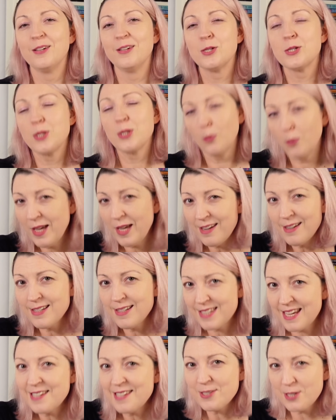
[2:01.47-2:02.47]
So when I
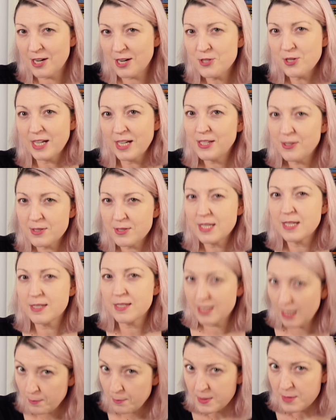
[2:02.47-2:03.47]
say Star Trek uses
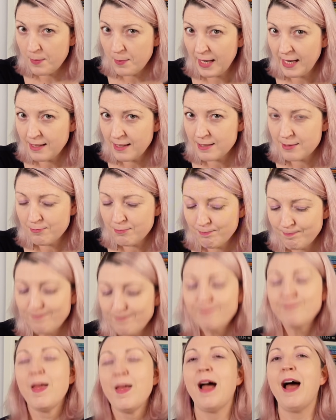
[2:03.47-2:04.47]
subspace,
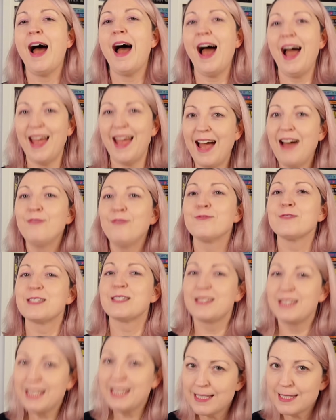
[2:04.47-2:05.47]
I have
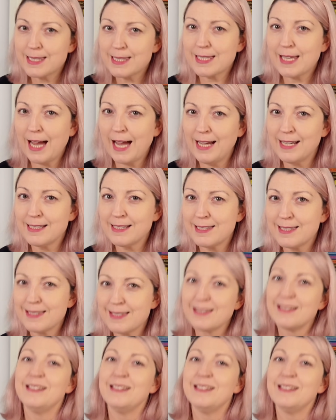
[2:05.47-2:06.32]
receipts, guys.